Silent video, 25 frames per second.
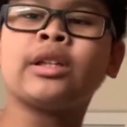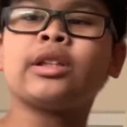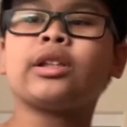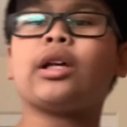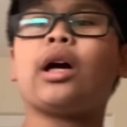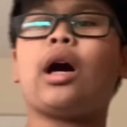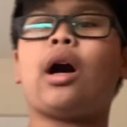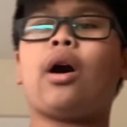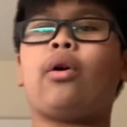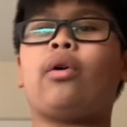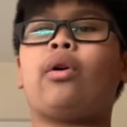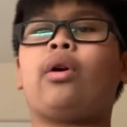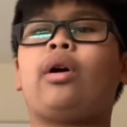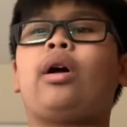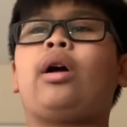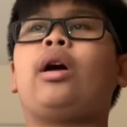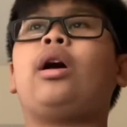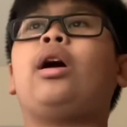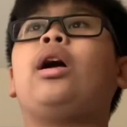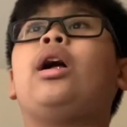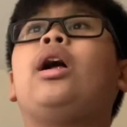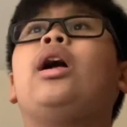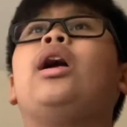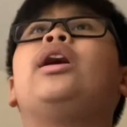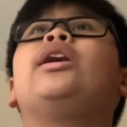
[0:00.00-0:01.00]
So
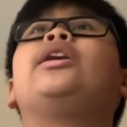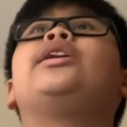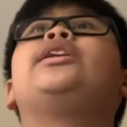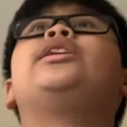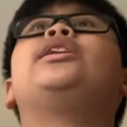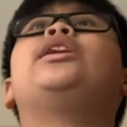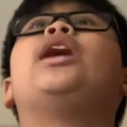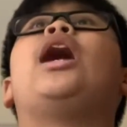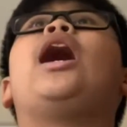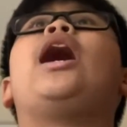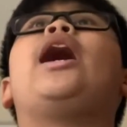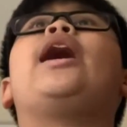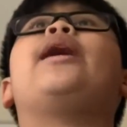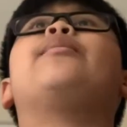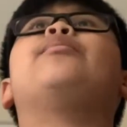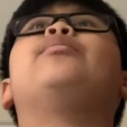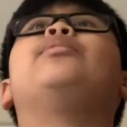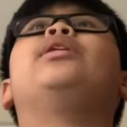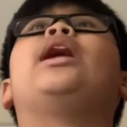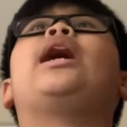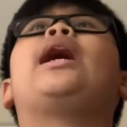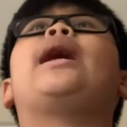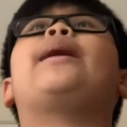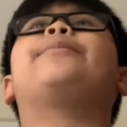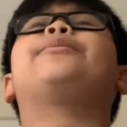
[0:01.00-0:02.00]
time
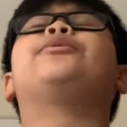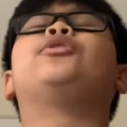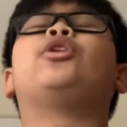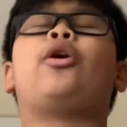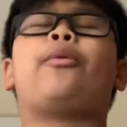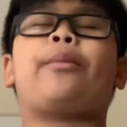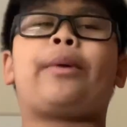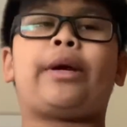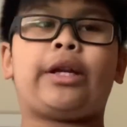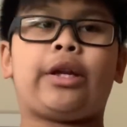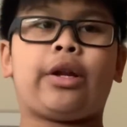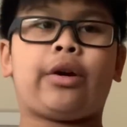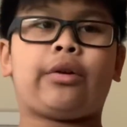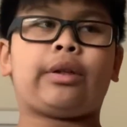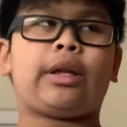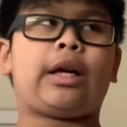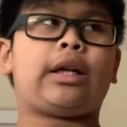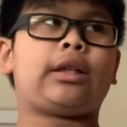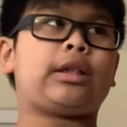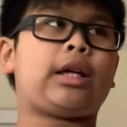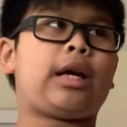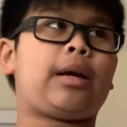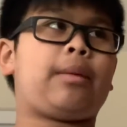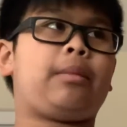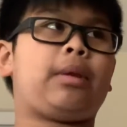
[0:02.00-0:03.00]
lapse. Oh wait, no,
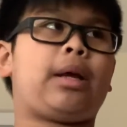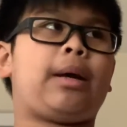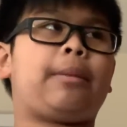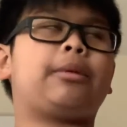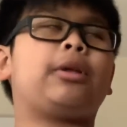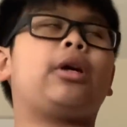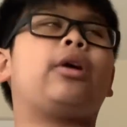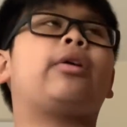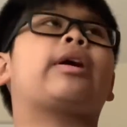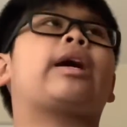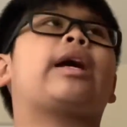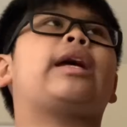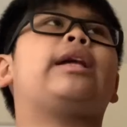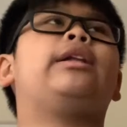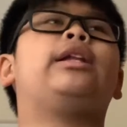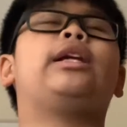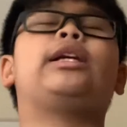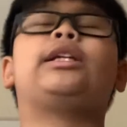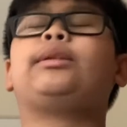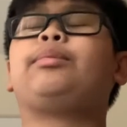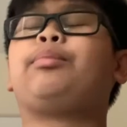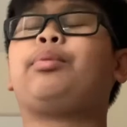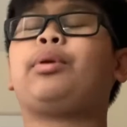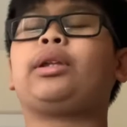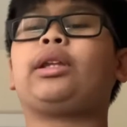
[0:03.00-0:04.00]
not time lapse. Okay,
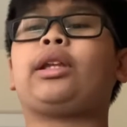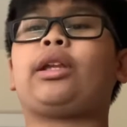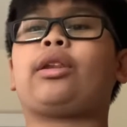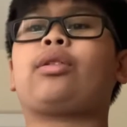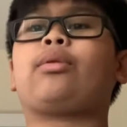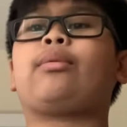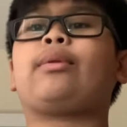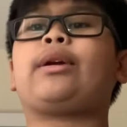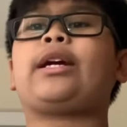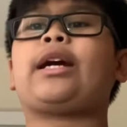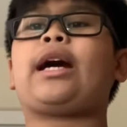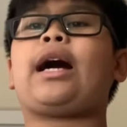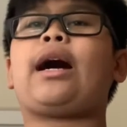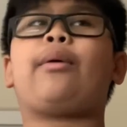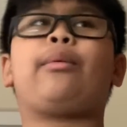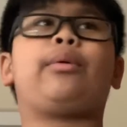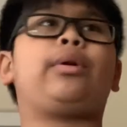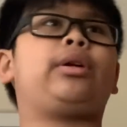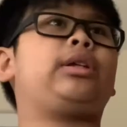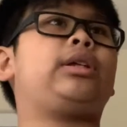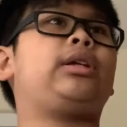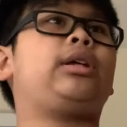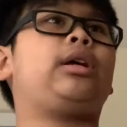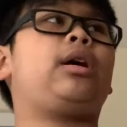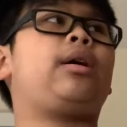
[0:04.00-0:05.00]
let's put the three
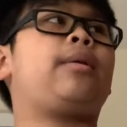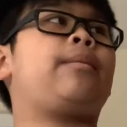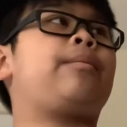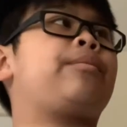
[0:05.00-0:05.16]
hours.